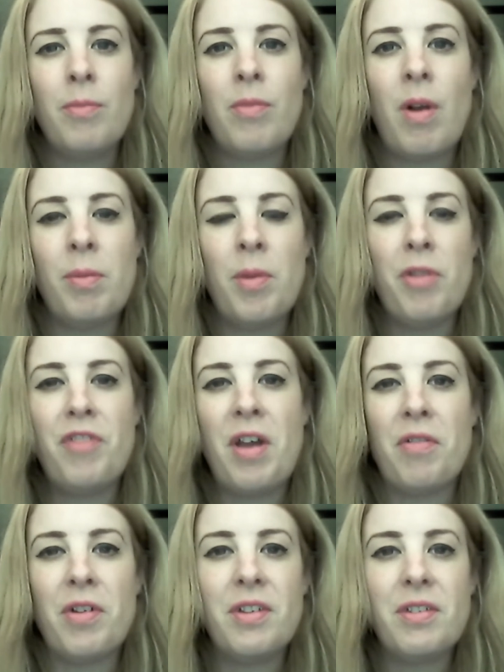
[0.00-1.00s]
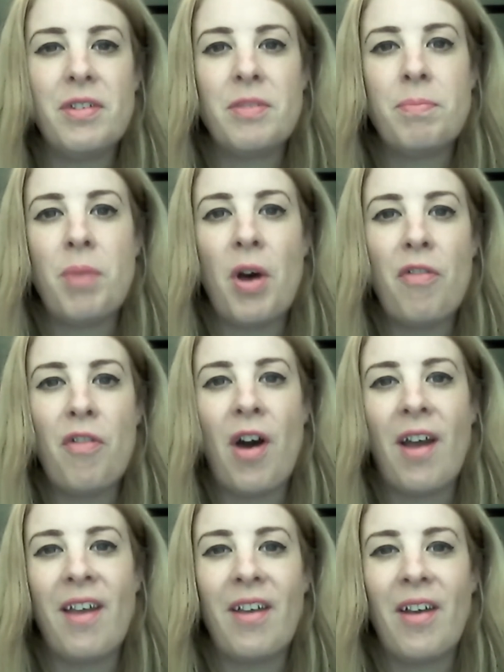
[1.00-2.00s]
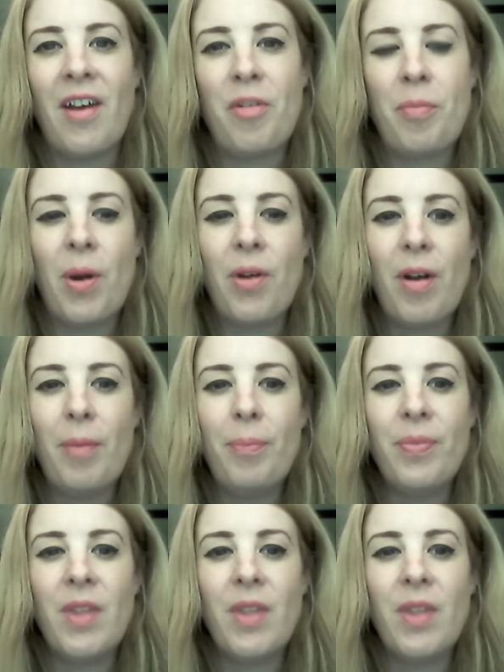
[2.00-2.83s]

Probably my favourite sci-fi kind of programme.